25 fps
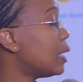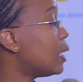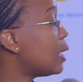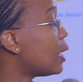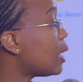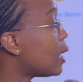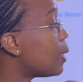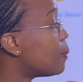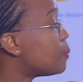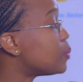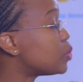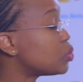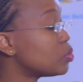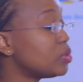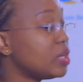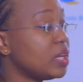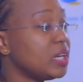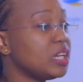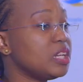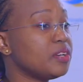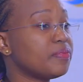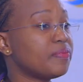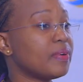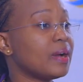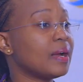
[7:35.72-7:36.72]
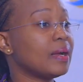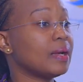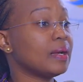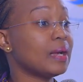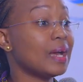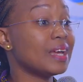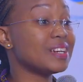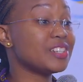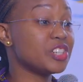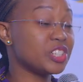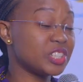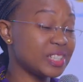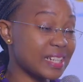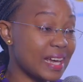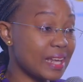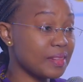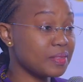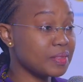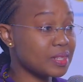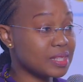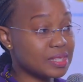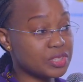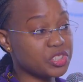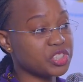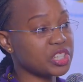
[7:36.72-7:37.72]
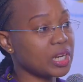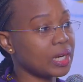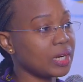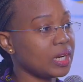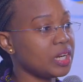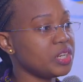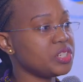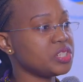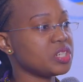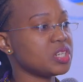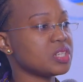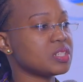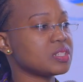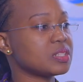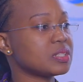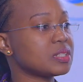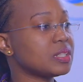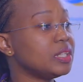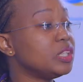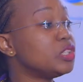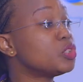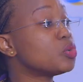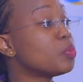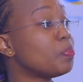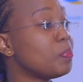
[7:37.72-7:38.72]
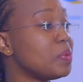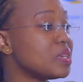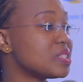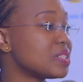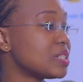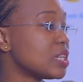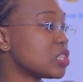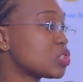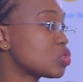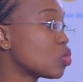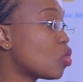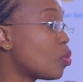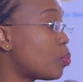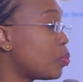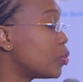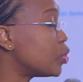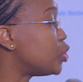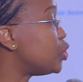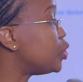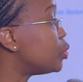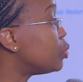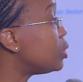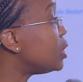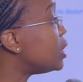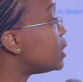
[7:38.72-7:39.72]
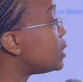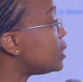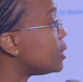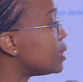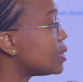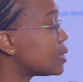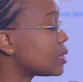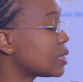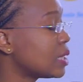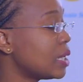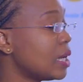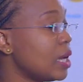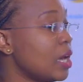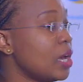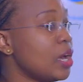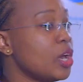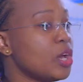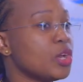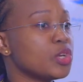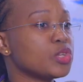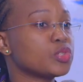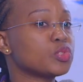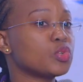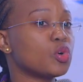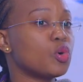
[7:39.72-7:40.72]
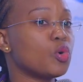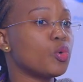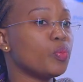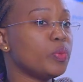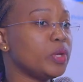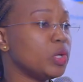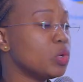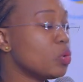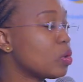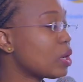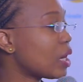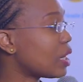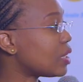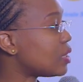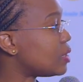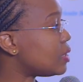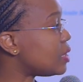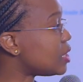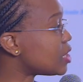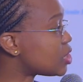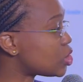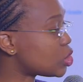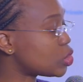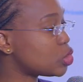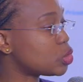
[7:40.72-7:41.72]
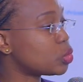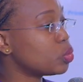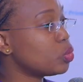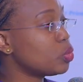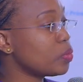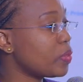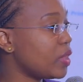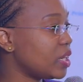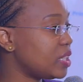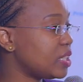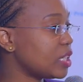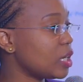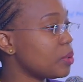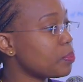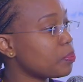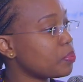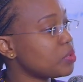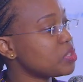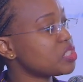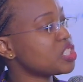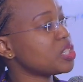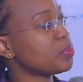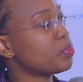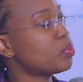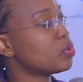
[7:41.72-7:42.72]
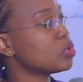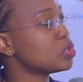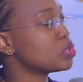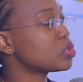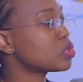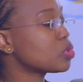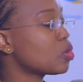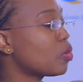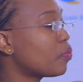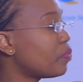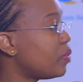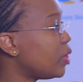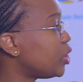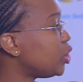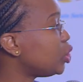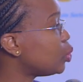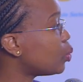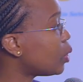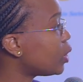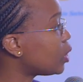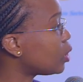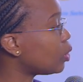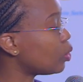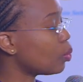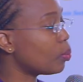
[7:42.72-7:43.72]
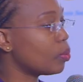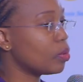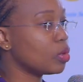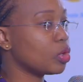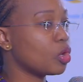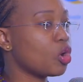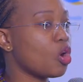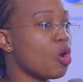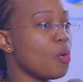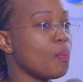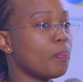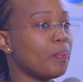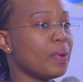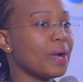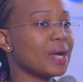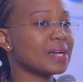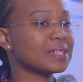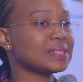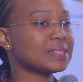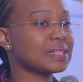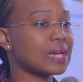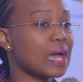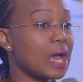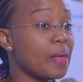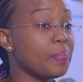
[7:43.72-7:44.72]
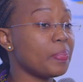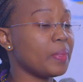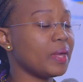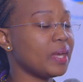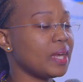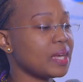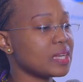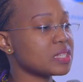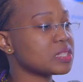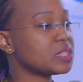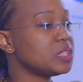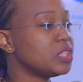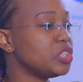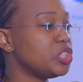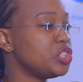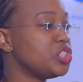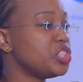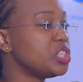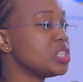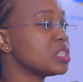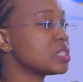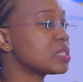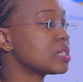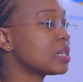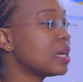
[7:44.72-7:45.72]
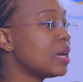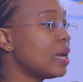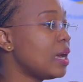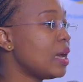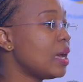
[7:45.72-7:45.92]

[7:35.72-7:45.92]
to deliver and to turn these challenges into business opportunities. So we look at these two, the 10 principles of the UN Global Compact and the SDGs,